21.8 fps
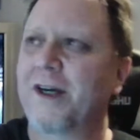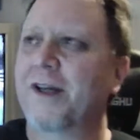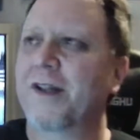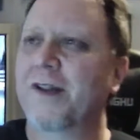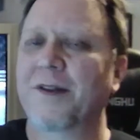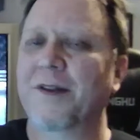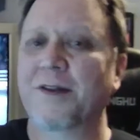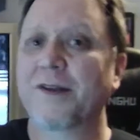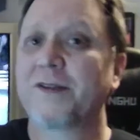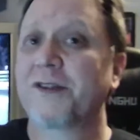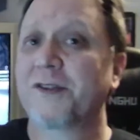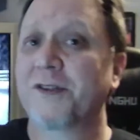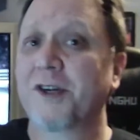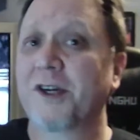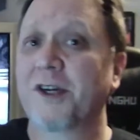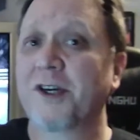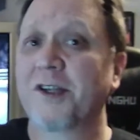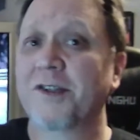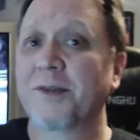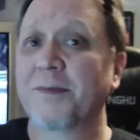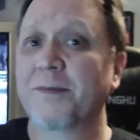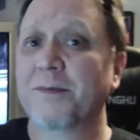This is
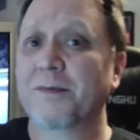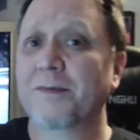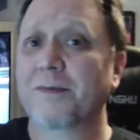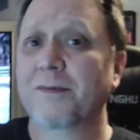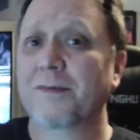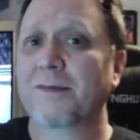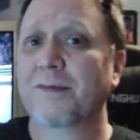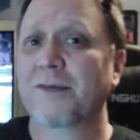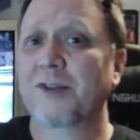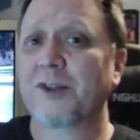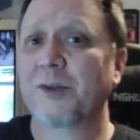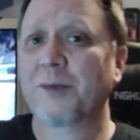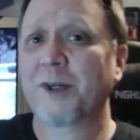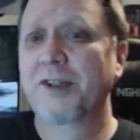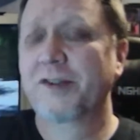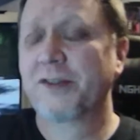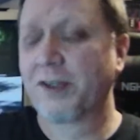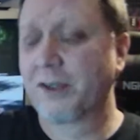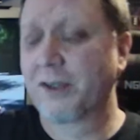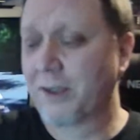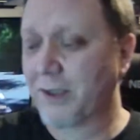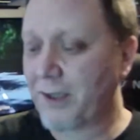awesome. So
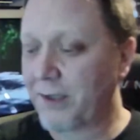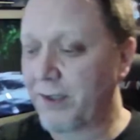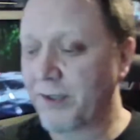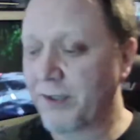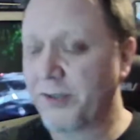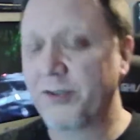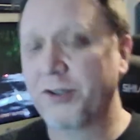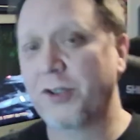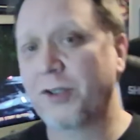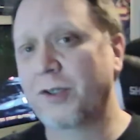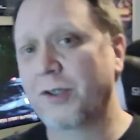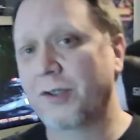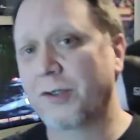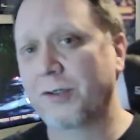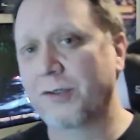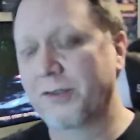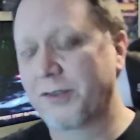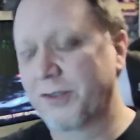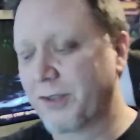basically this turns